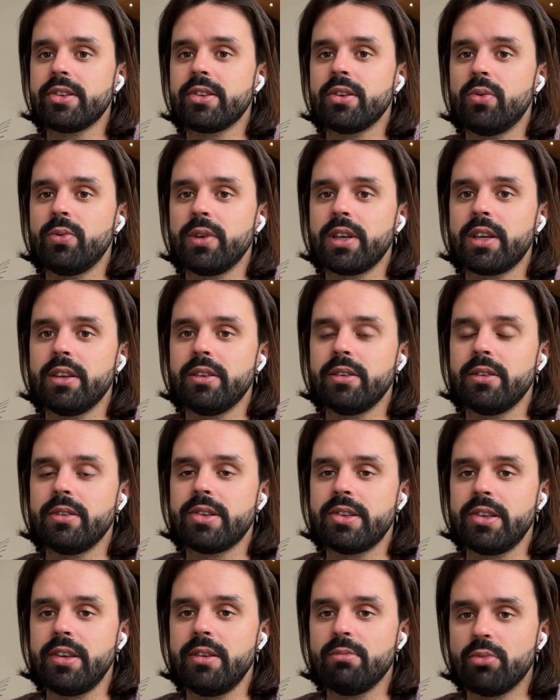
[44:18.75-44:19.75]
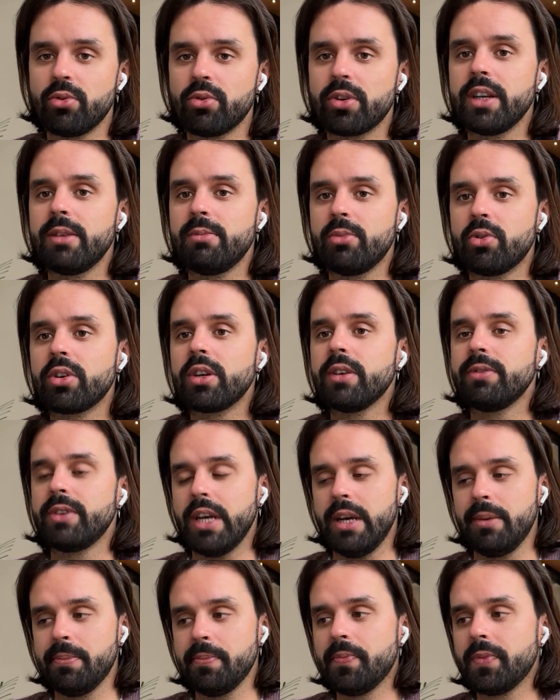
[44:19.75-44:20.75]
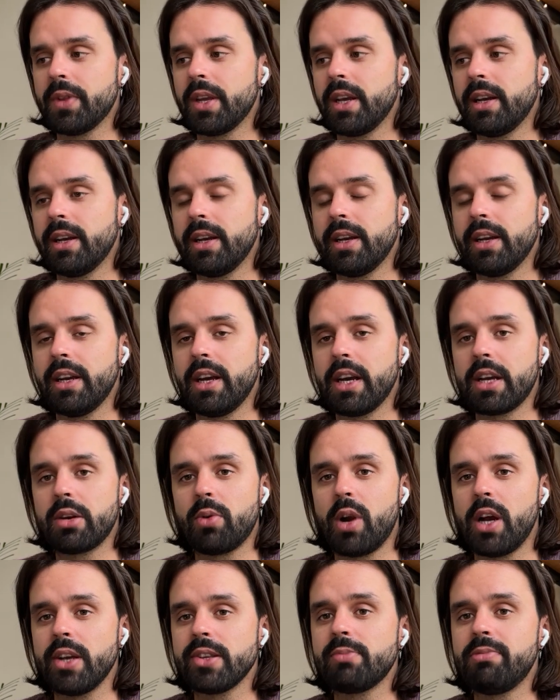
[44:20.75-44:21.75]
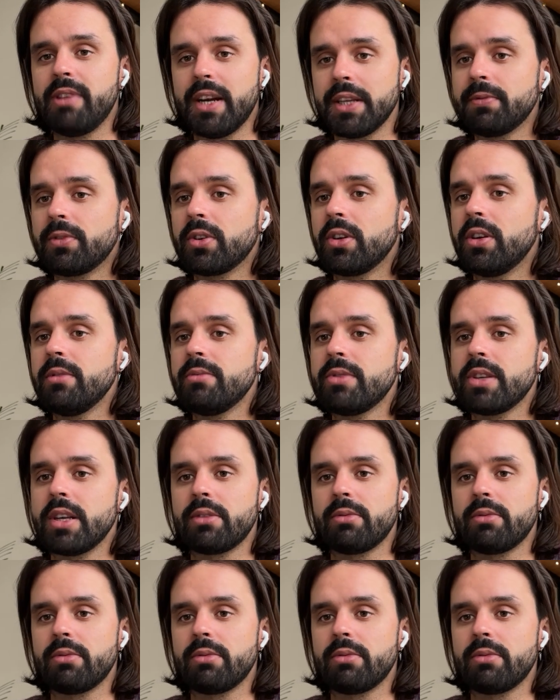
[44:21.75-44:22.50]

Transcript: So we can see more and more of them across platforms,